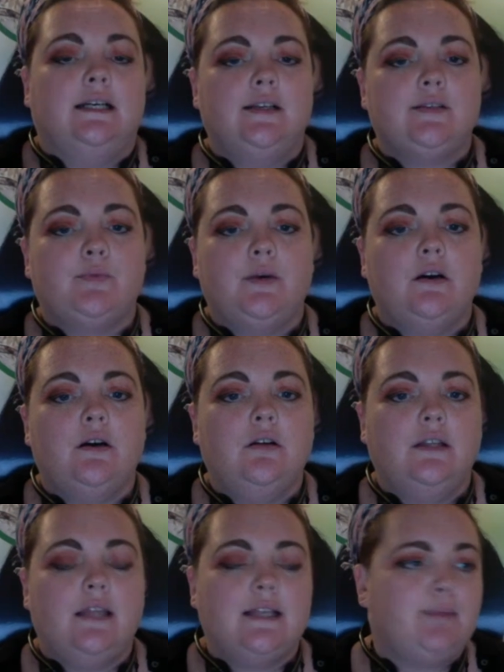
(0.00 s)
as
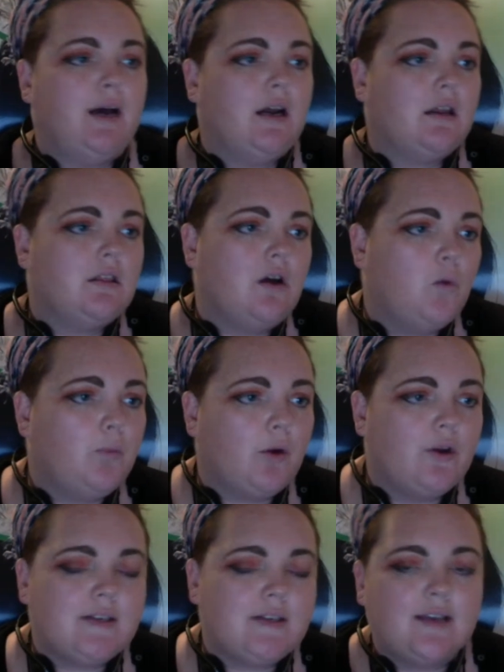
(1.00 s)
well, and that's part of the whole
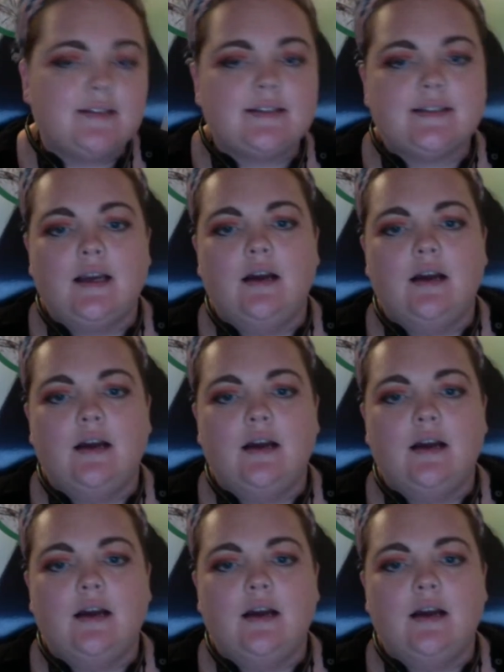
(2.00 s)
process.